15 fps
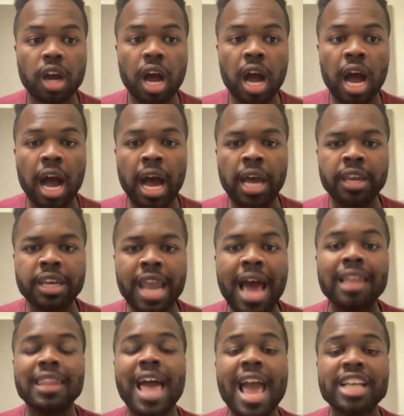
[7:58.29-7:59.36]

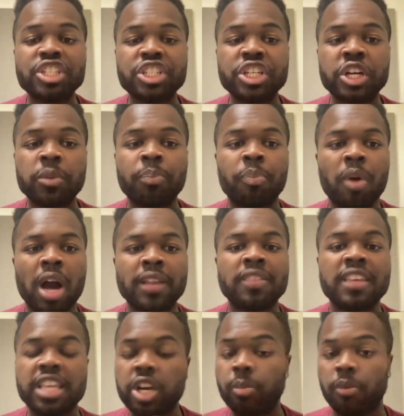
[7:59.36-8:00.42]
not last year, but
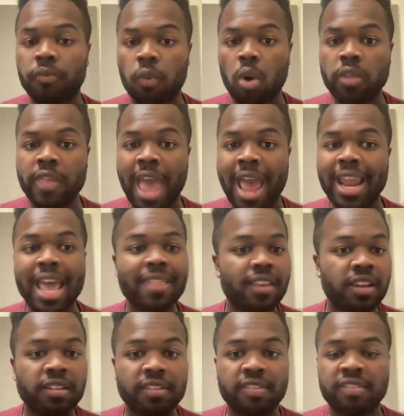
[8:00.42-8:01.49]
the year before that, and
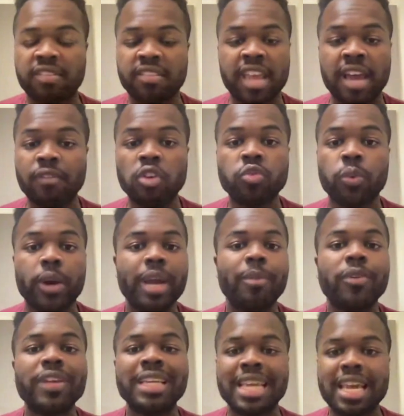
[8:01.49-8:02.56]
the Devils were able
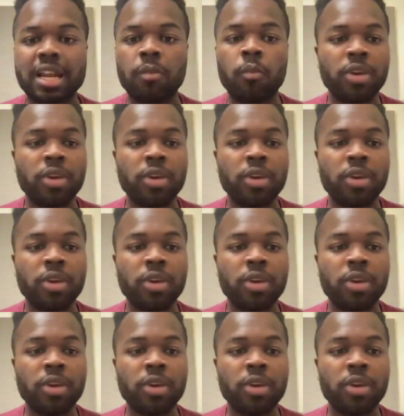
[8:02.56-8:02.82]
to get him.